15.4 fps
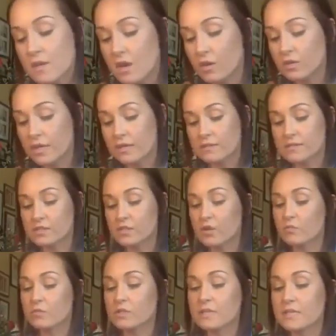Okay, so
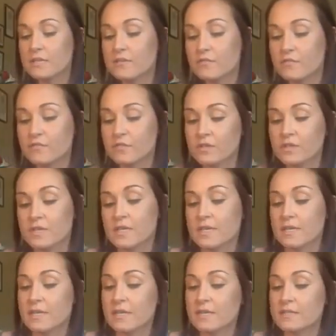Relief
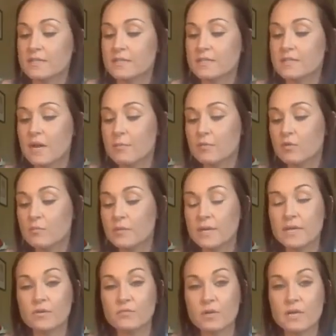is the topical
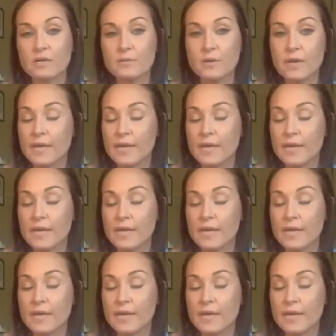pain rub